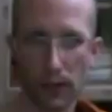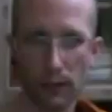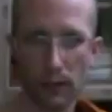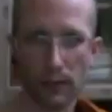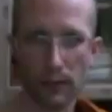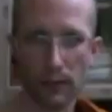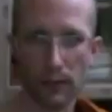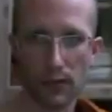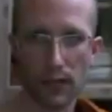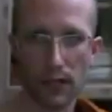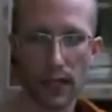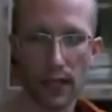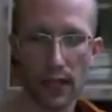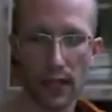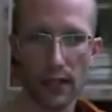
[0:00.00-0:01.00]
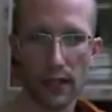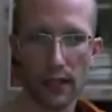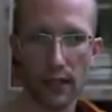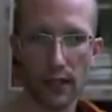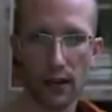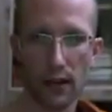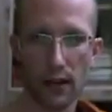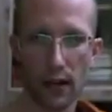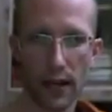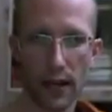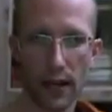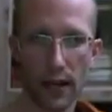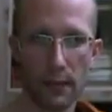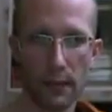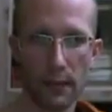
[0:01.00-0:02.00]
problems, or getting caught
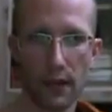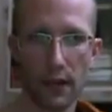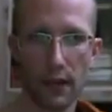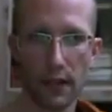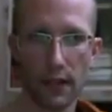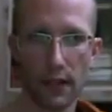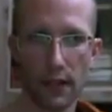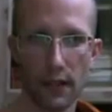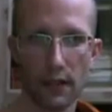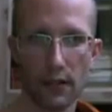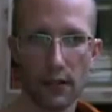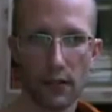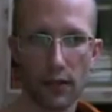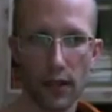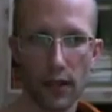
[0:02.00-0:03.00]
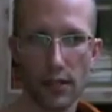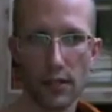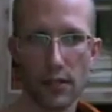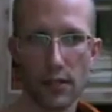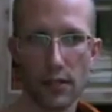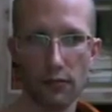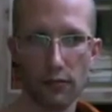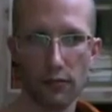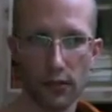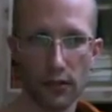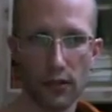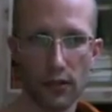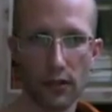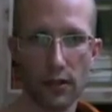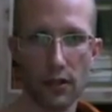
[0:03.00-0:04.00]
up in the creation of
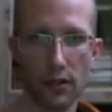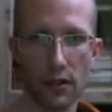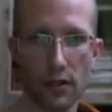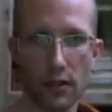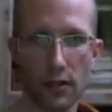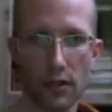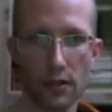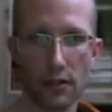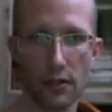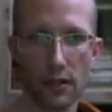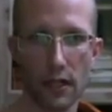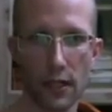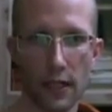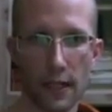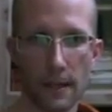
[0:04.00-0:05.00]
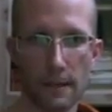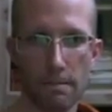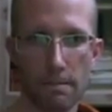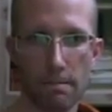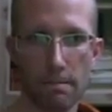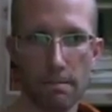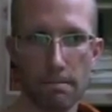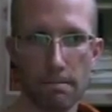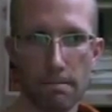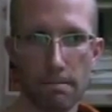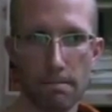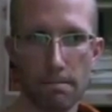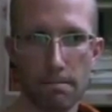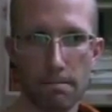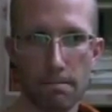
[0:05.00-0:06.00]
further um,
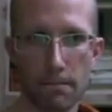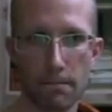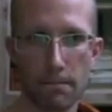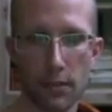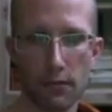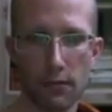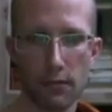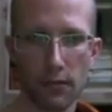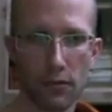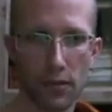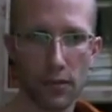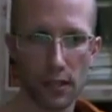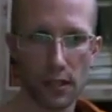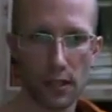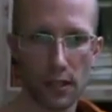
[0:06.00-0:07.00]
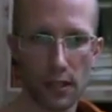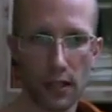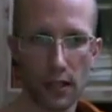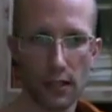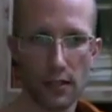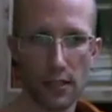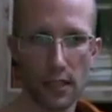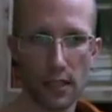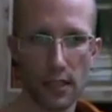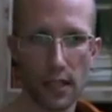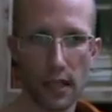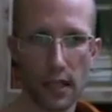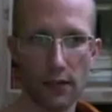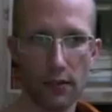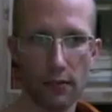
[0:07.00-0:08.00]
confusion, and, and
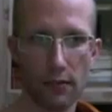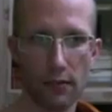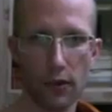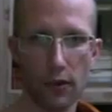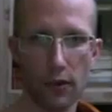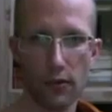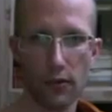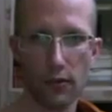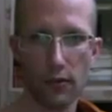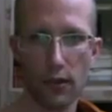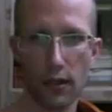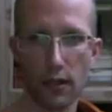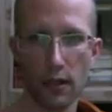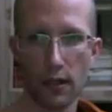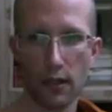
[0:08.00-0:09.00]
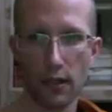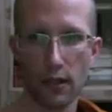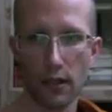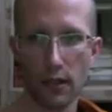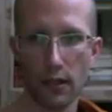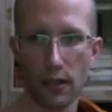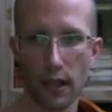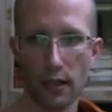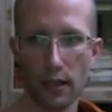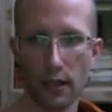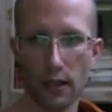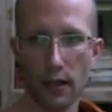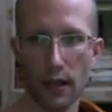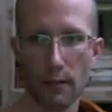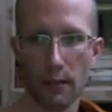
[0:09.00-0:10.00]
seeing how the more you get
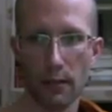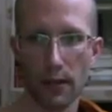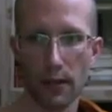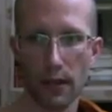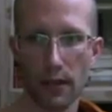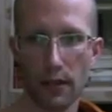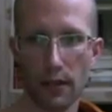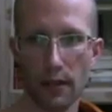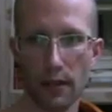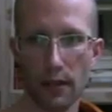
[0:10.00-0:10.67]
caught up in it,